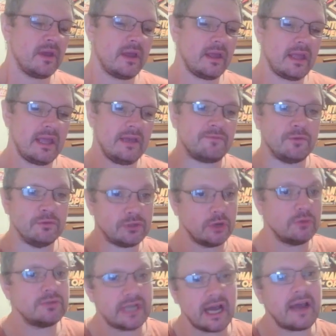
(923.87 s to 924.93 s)
if you
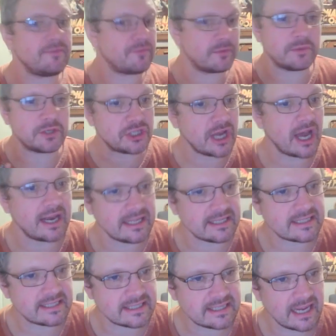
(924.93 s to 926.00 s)
don't die from the shot
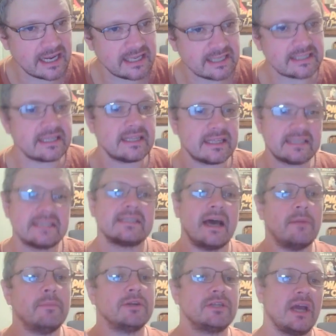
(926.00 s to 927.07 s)
instantaneously, this is
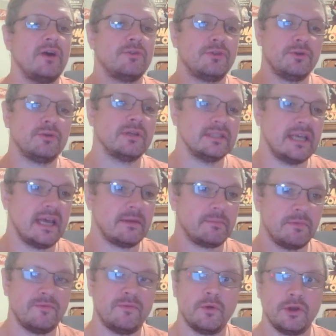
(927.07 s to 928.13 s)
how much health you can take
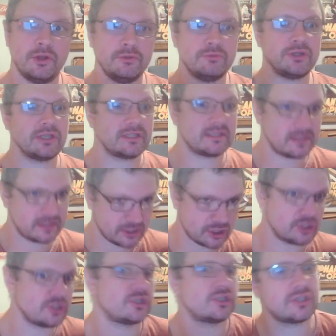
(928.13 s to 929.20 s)
before you
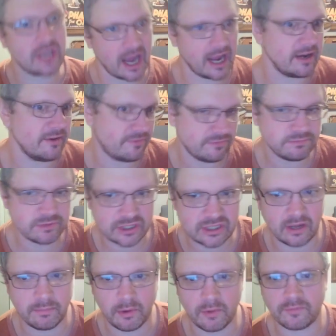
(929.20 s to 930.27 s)
just kind of
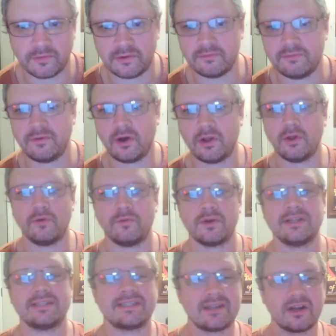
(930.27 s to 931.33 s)
slump over and fall over.
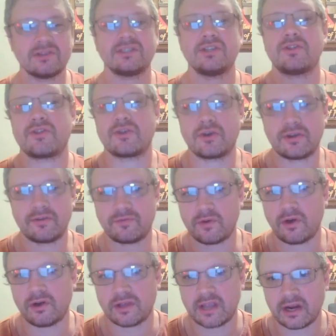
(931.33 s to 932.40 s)
It starts at 30 for
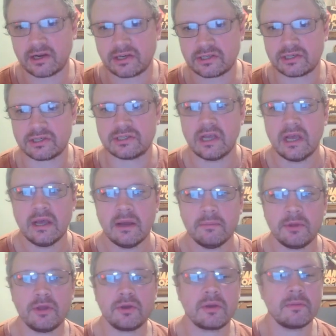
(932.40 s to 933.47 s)
all characters,
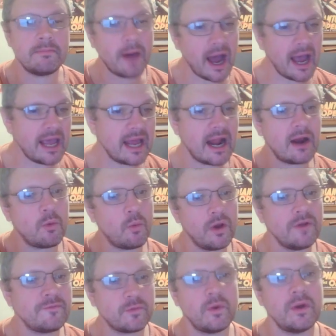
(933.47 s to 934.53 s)
but you can buy it on a
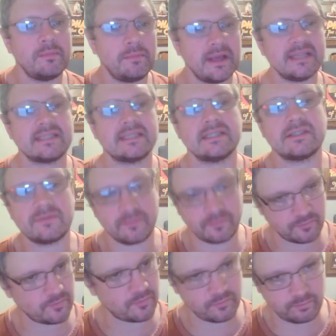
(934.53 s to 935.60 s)
1-for-1 basis
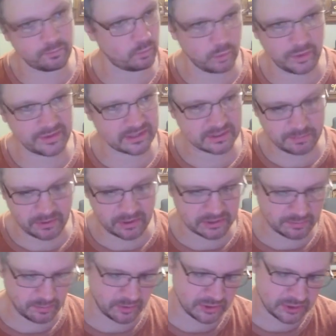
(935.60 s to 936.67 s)
with experience
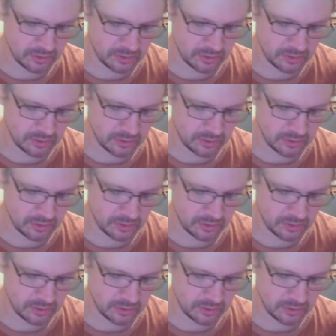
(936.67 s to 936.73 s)
points. So